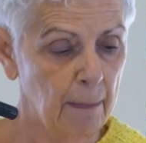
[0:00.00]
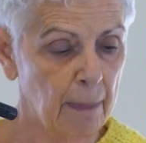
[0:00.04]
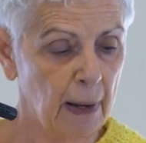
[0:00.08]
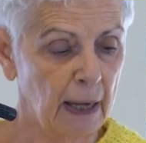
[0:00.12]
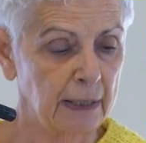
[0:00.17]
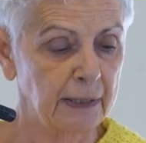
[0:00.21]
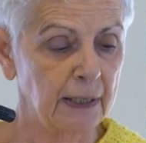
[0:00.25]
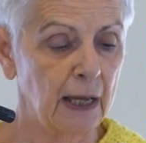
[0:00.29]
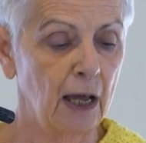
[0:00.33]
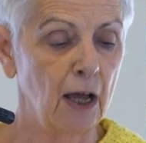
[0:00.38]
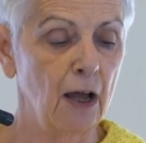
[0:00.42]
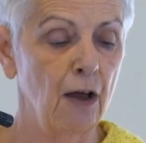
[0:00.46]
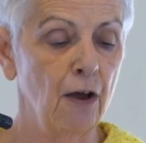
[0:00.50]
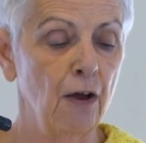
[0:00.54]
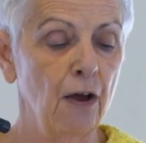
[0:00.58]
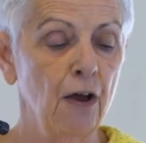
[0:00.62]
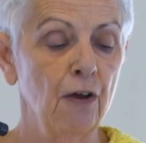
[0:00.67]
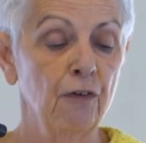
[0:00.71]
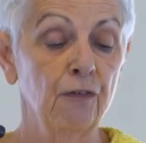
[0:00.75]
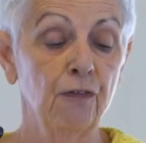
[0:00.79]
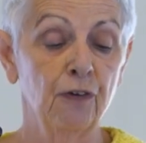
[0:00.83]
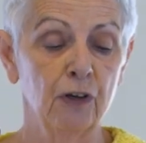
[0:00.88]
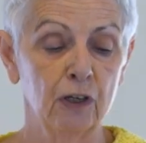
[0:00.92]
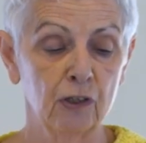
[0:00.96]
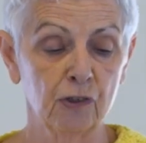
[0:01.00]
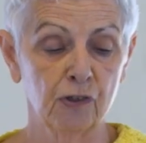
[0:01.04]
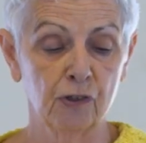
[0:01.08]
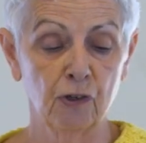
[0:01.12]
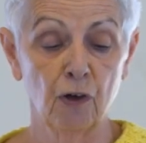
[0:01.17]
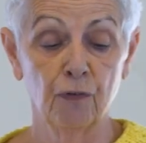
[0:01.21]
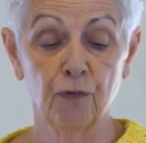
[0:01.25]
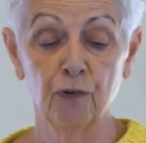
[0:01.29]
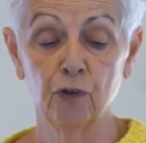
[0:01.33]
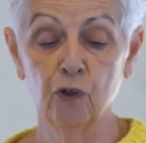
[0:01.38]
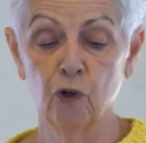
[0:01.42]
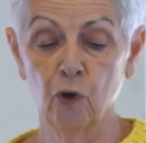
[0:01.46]
but a
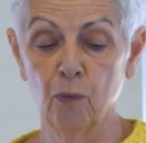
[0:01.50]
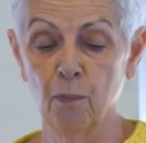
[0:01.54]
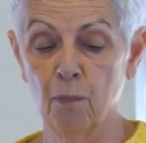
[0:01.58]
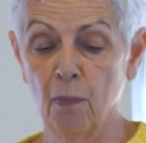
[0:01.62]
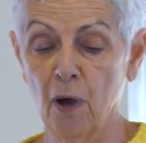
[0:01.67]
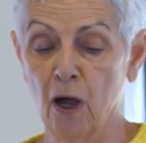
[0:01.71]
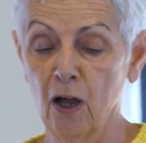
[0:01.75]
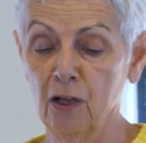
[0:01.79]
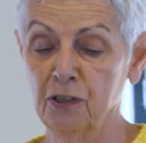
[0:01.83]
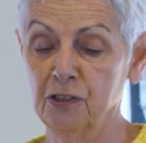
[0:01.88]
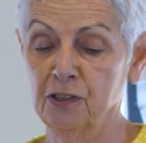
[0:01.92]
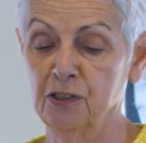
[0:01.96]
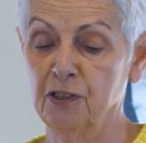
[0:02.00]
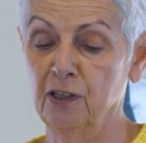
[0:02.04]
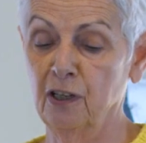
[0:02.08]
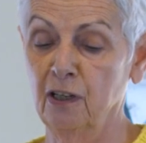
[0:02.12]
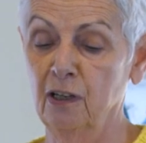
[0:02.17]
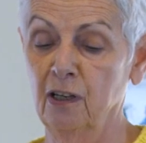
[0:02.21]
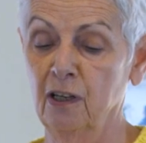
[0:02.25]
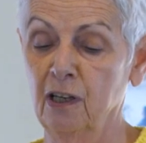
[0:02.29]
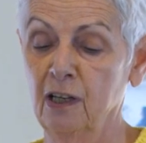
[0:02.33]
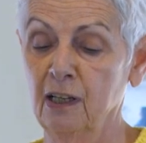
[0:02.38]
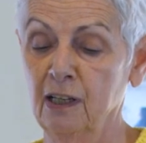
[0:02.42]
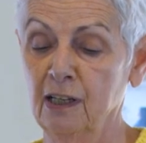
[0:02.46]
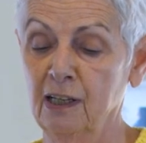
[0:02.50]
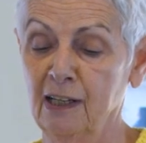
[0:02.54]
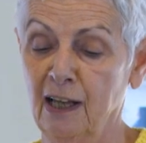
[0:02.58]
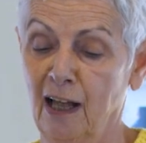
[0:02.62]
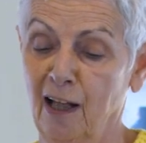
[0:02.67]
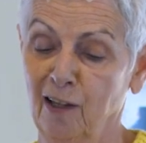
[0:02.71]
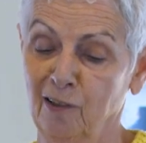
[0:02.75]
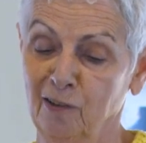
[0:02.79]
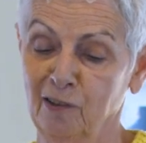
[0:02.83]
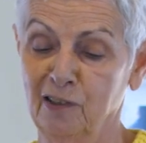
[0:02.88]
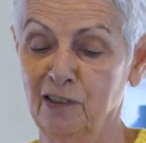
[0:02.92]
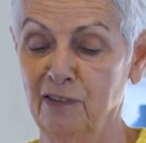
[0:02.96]
philosophical master
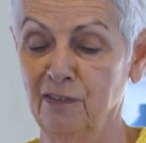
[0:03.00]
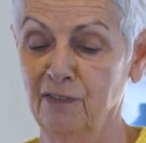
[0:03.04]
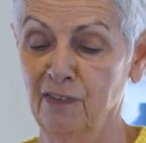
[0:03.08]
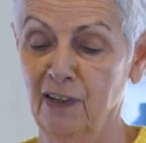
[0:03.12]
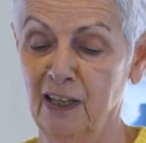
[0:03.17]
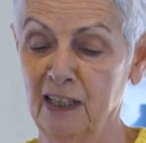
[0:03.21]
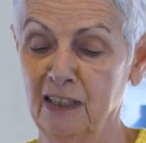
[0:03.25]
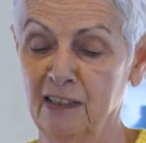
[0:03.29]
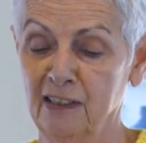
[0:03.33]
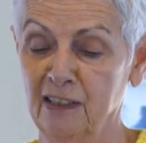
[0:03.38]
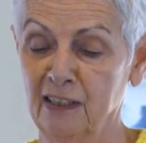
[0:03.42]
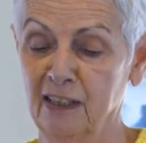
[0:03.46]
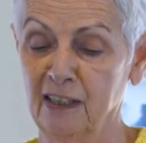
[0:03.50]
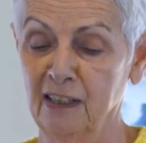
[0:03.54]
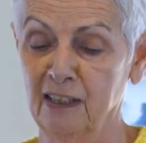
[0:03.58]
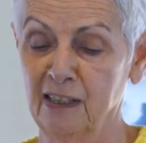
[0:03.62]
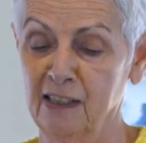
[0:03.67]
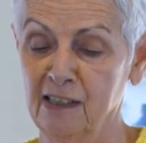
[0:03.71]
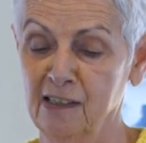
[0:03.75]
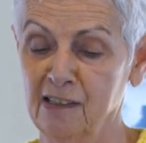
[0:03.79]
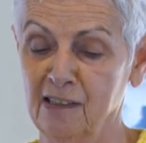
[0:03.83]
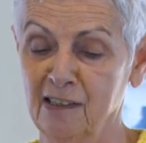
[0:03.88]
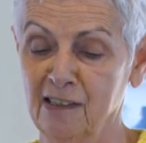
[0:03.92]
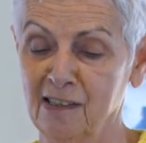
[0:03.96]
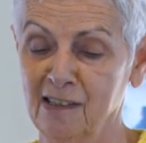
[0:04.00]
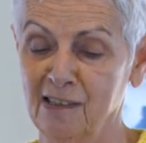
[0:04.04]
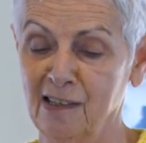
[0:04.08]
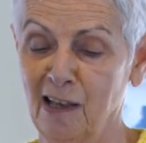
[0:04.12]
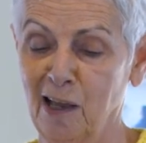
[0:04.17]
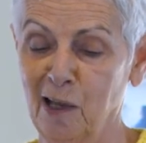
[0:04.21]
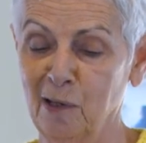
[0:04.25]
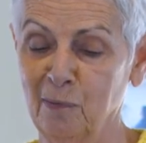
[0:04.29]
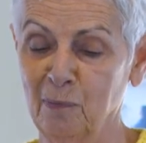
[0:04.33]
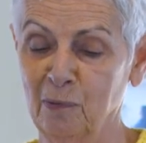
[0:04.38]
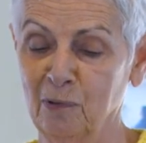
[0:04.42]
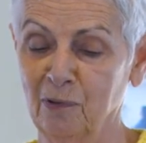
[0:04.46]
cultivating his
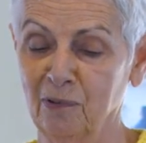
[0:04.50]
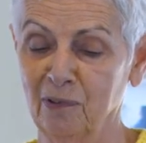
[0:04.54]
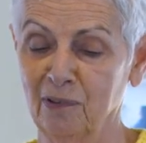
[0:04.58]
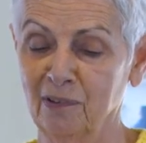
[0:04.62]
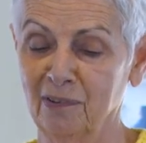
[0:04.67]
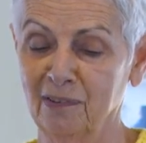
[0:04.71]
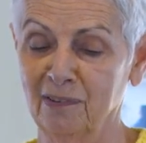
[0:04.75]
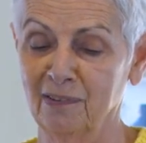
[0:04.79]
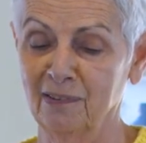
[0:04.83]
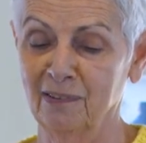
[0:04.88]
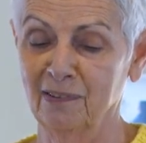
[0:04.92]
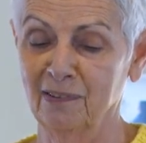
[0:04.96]
disciples.